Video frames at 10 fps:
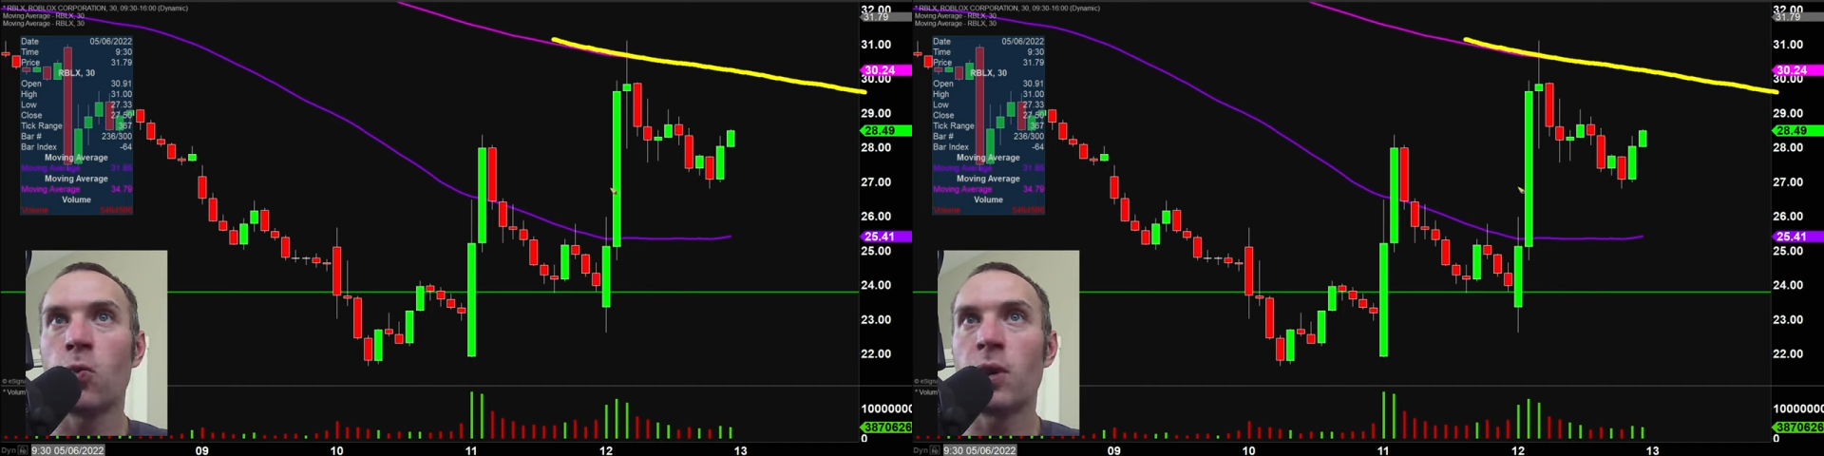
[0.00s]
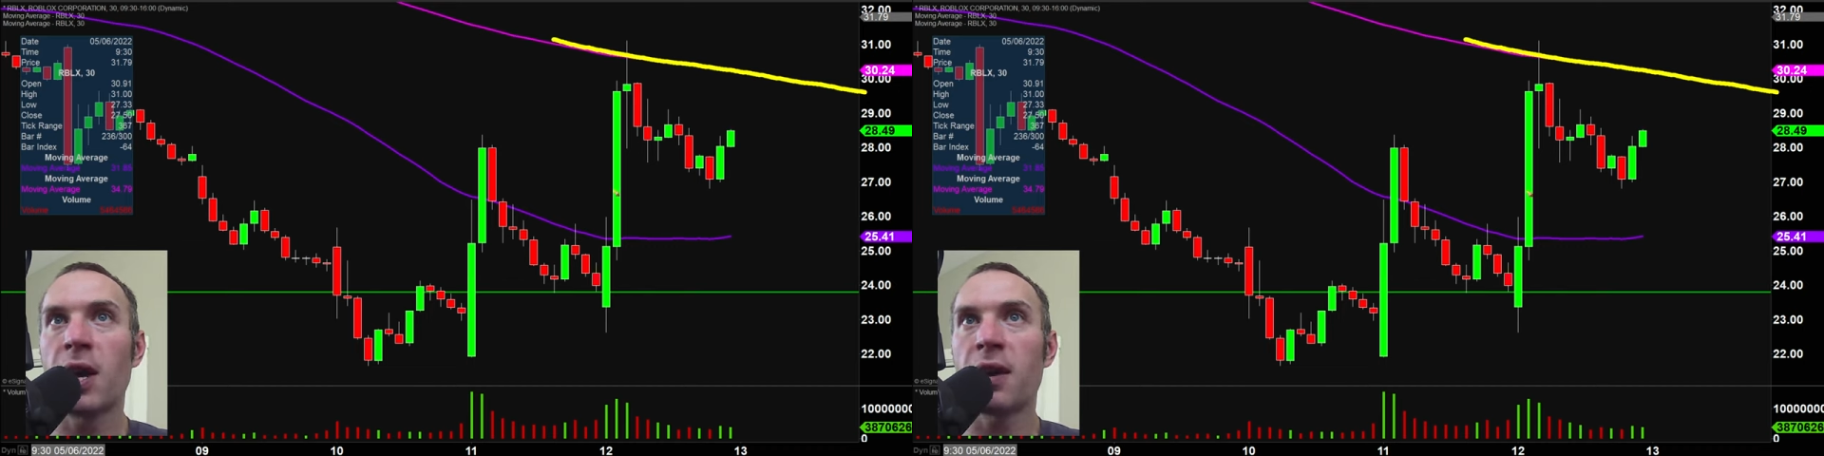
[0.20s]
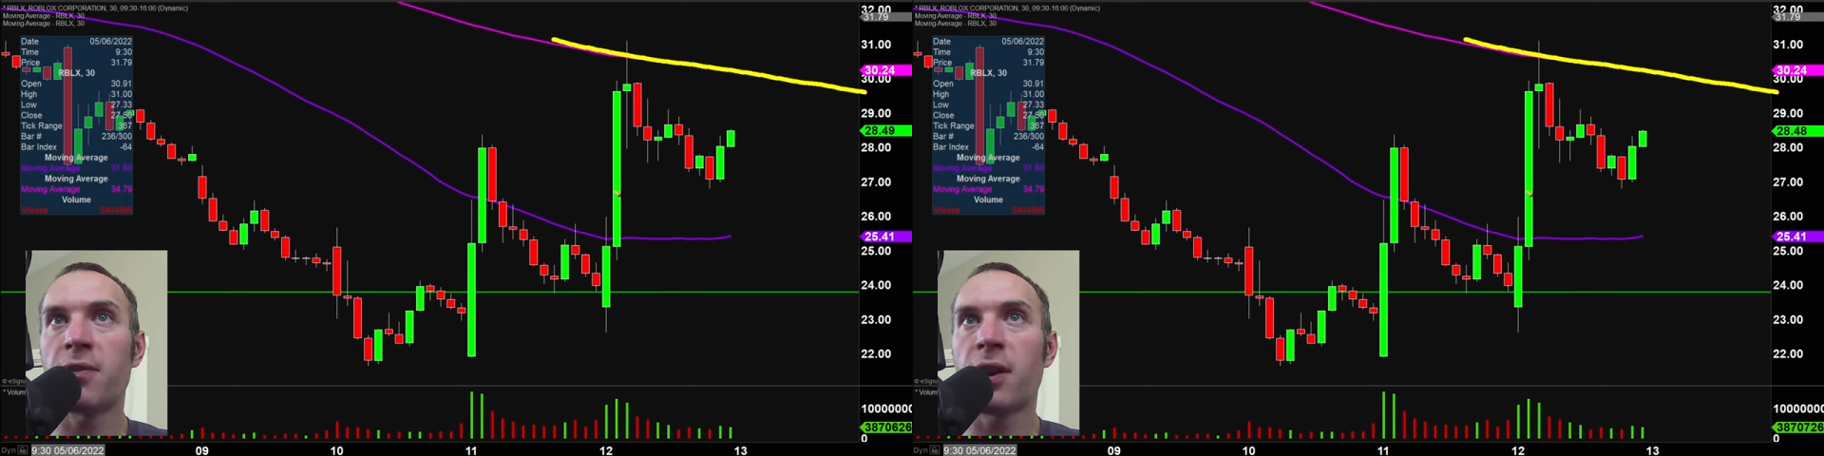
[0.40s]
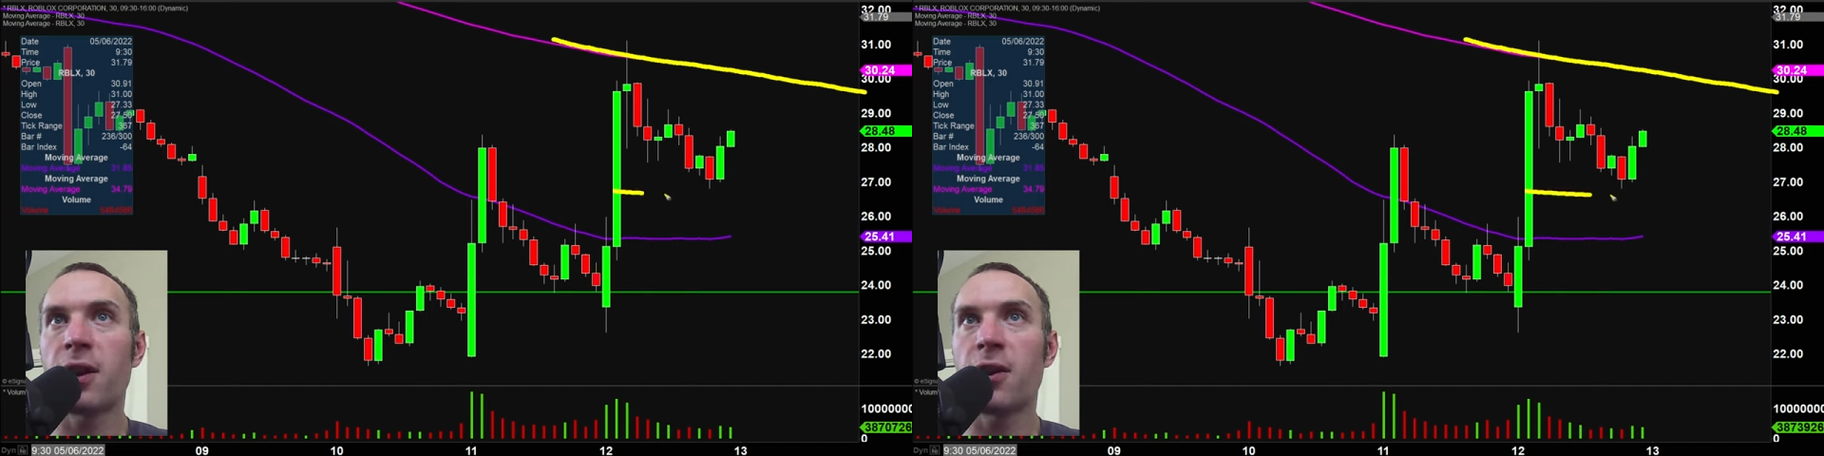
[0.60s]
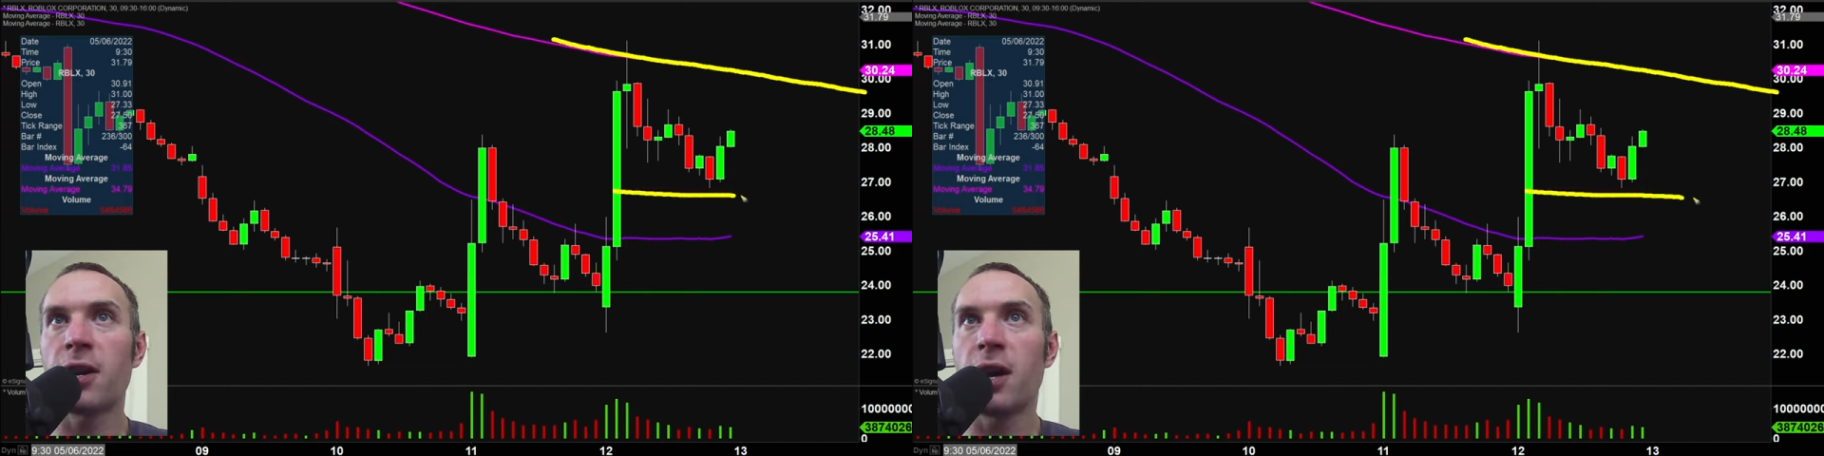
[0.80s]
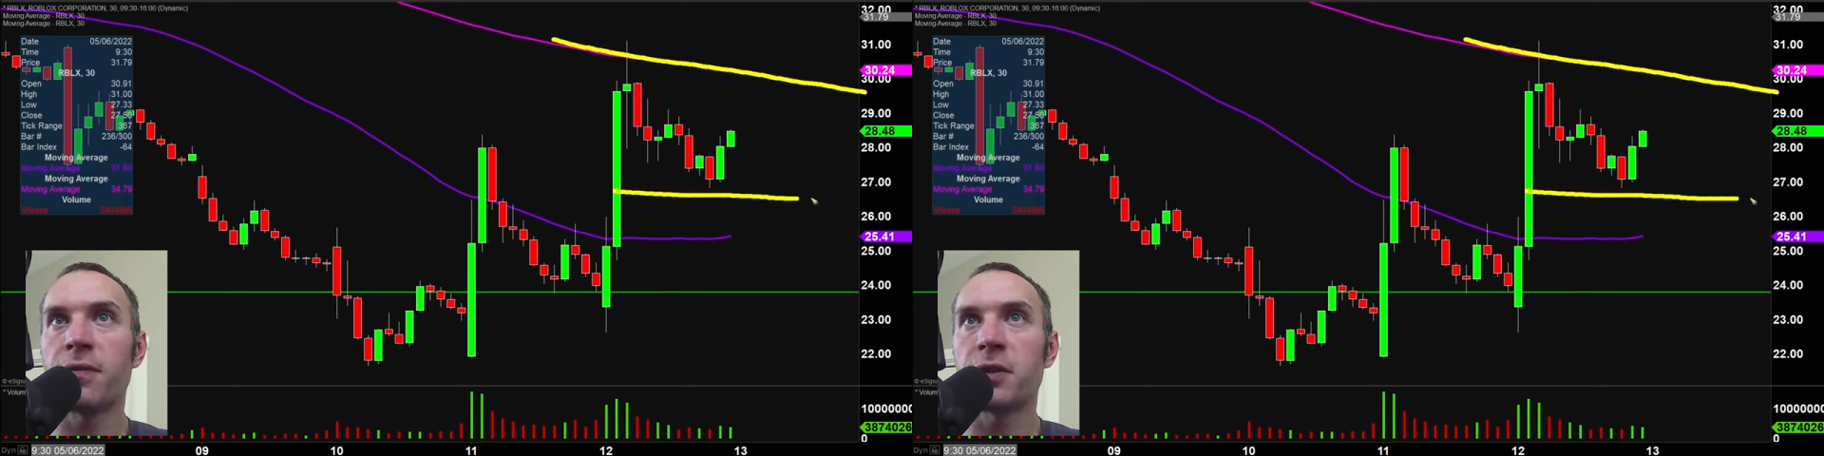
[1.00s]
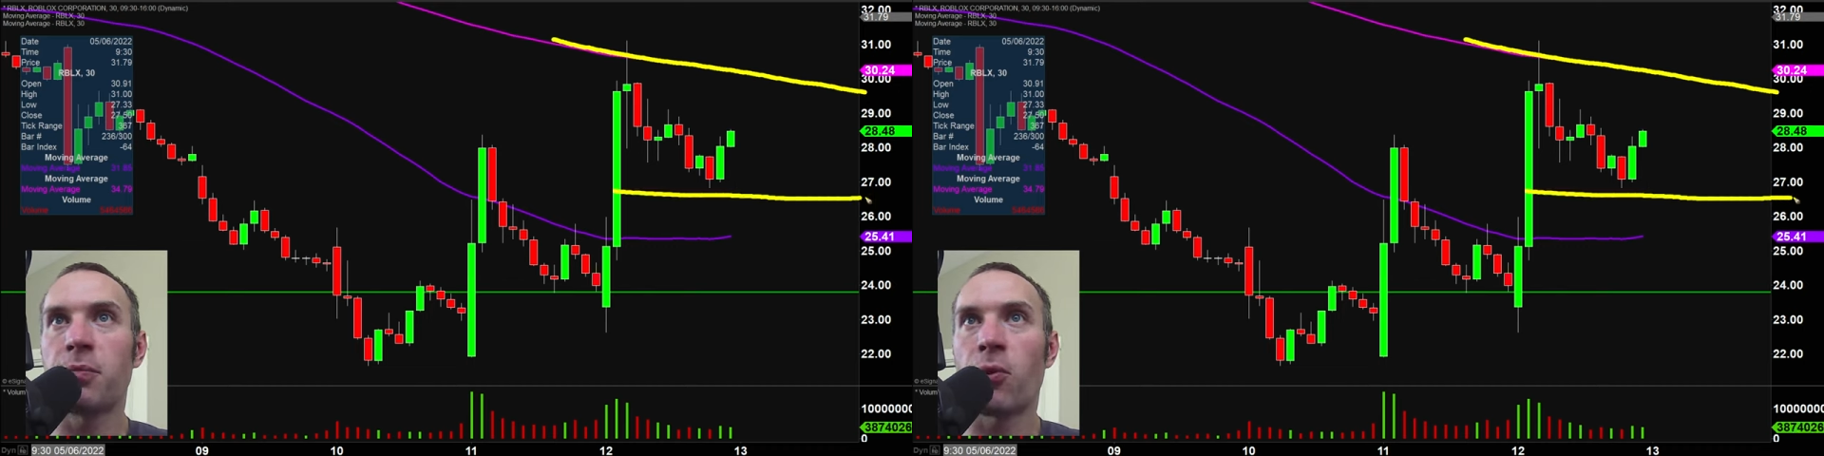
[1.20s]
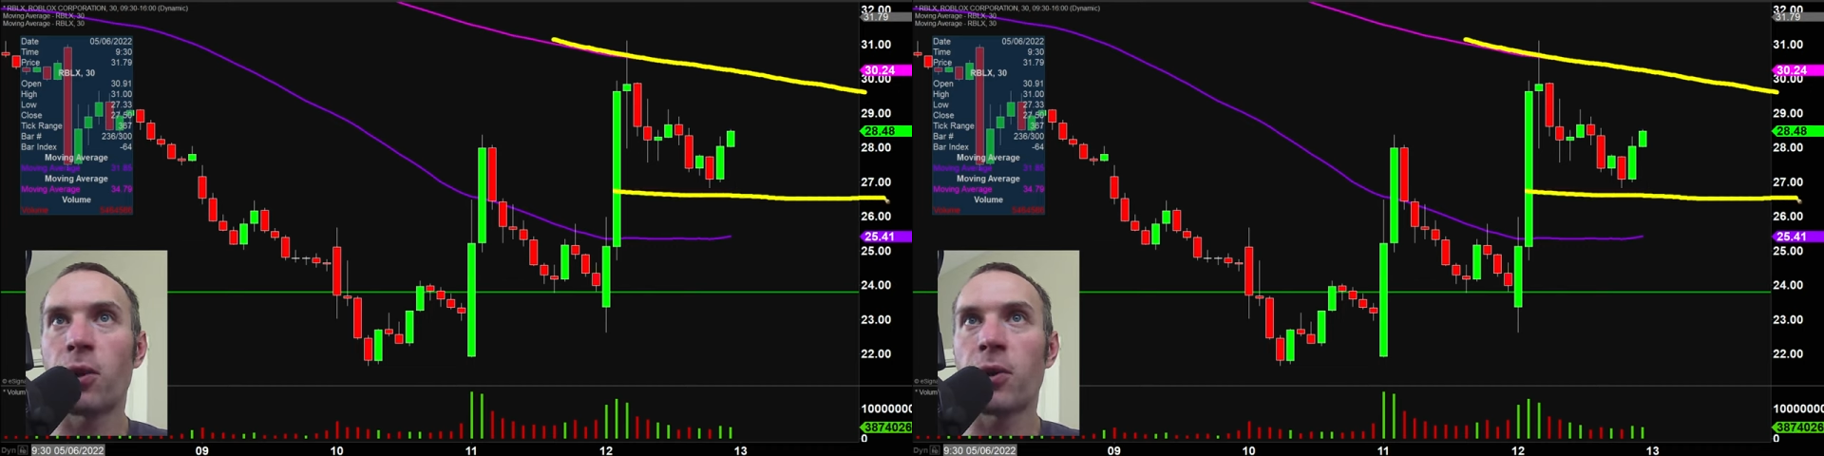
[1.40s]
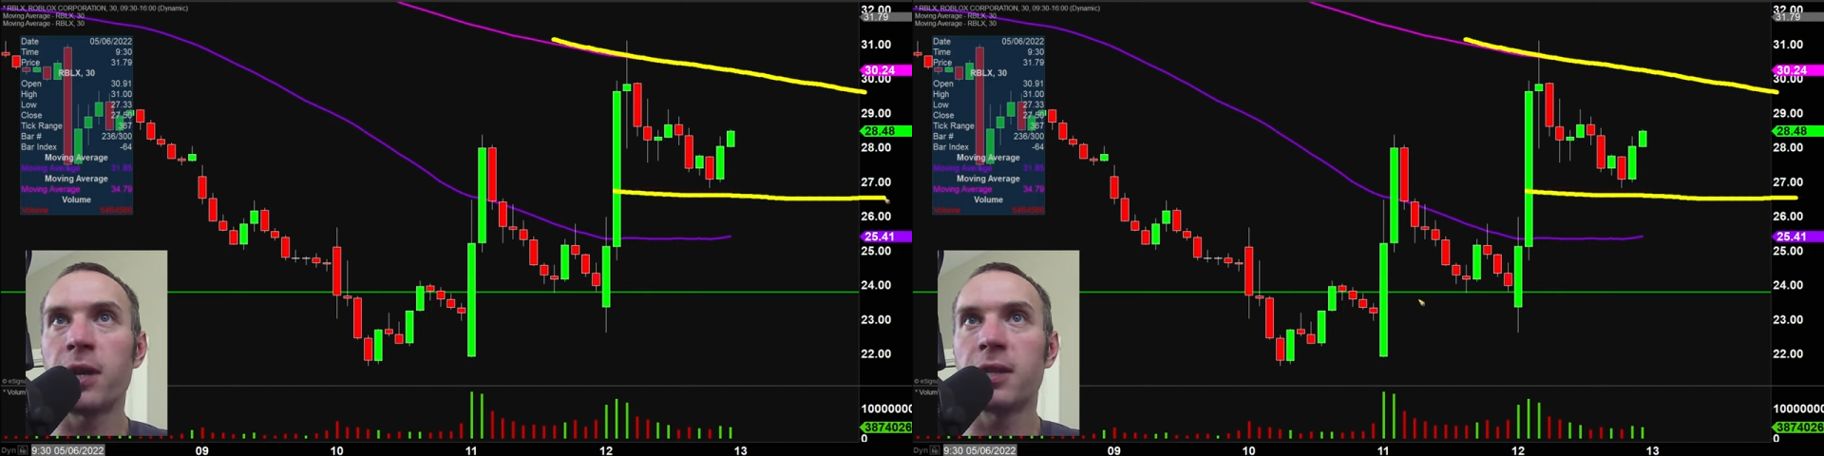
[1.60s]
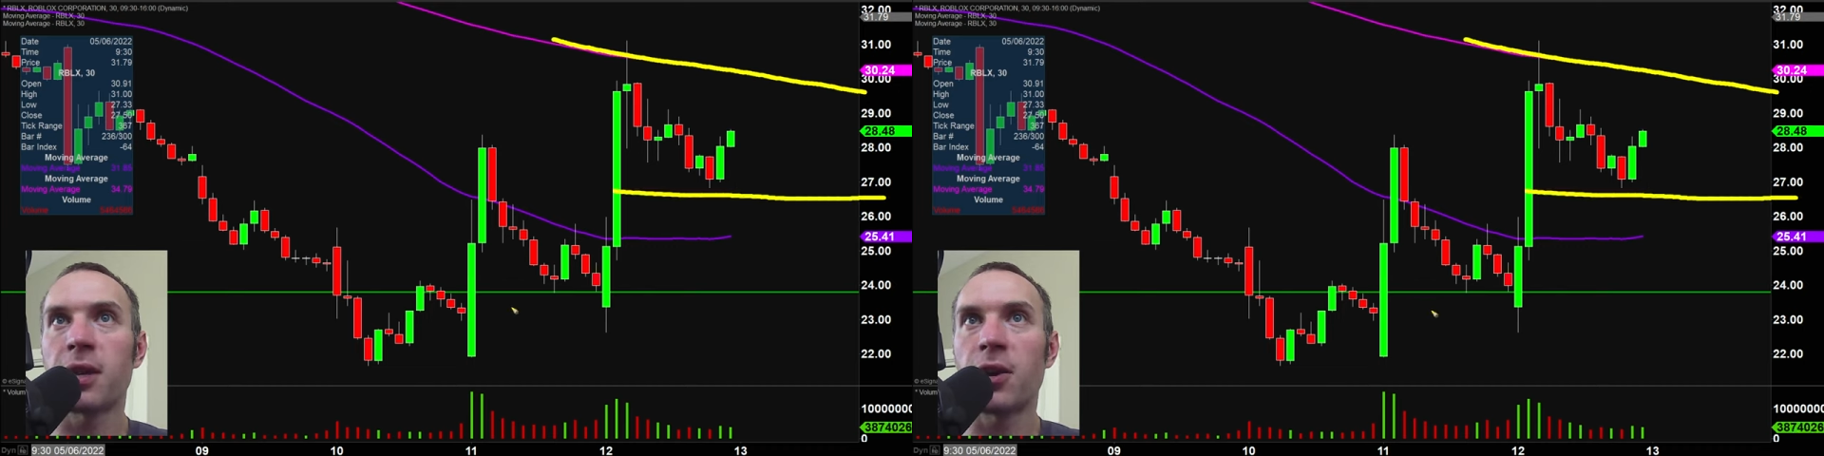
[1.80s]
We have our area of support
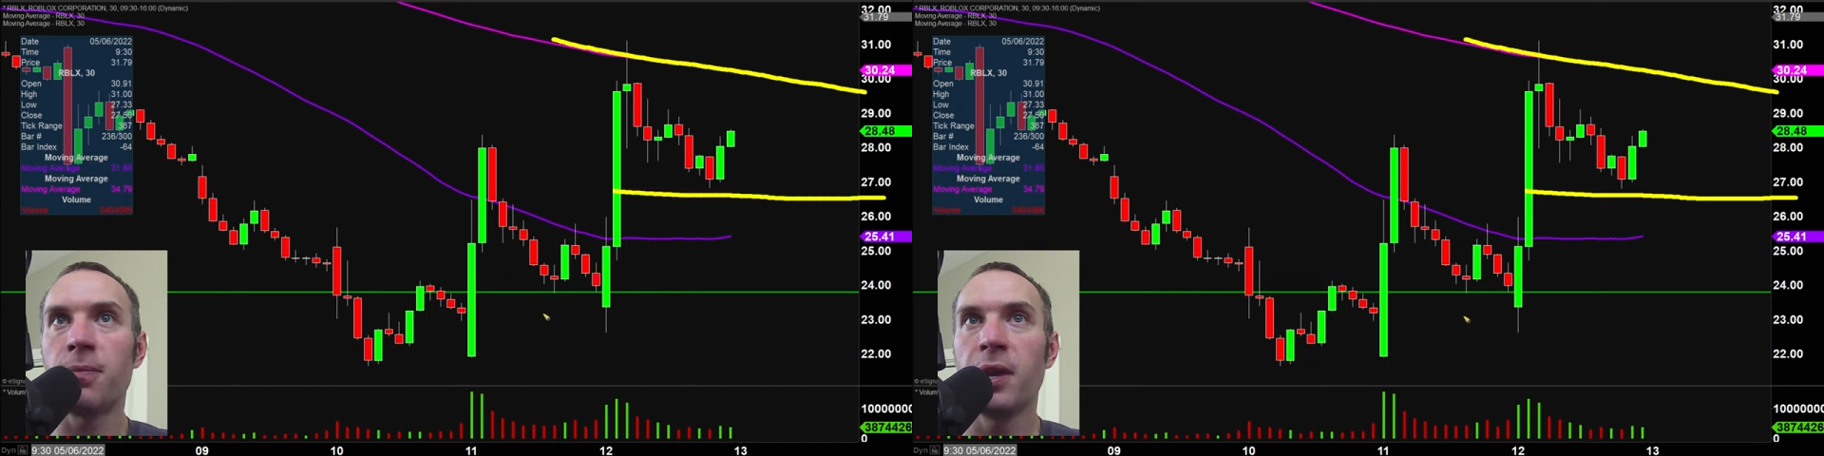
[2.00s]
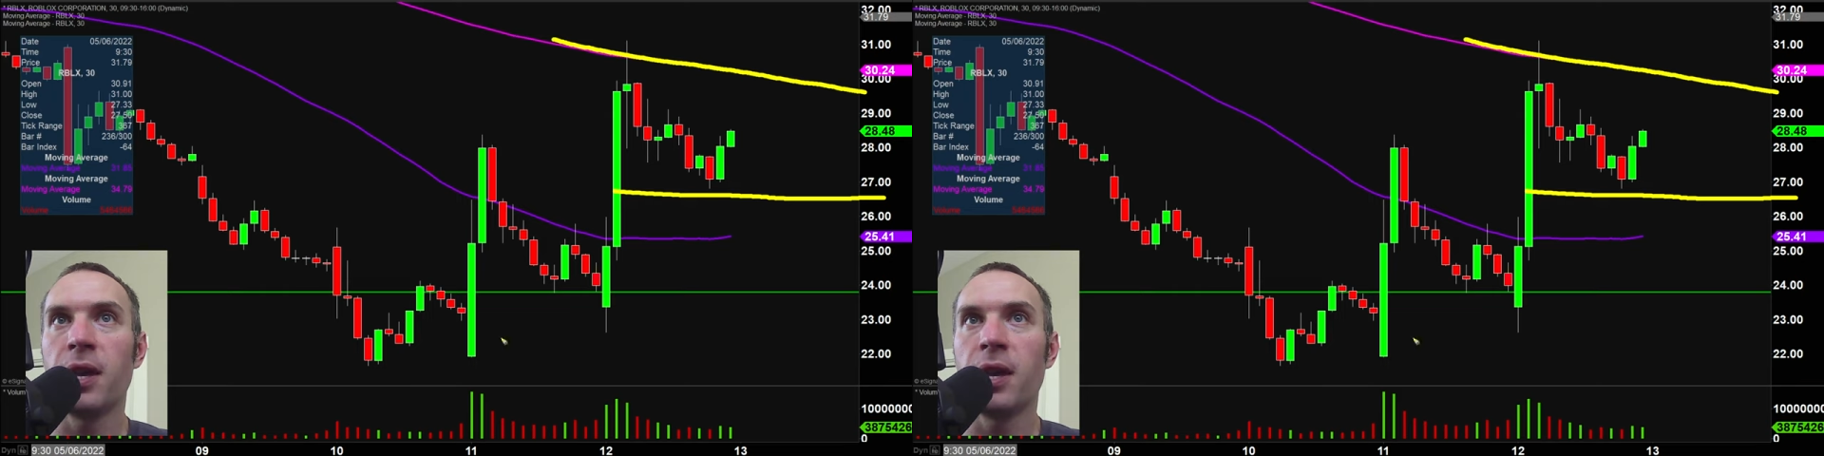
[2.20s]
right there.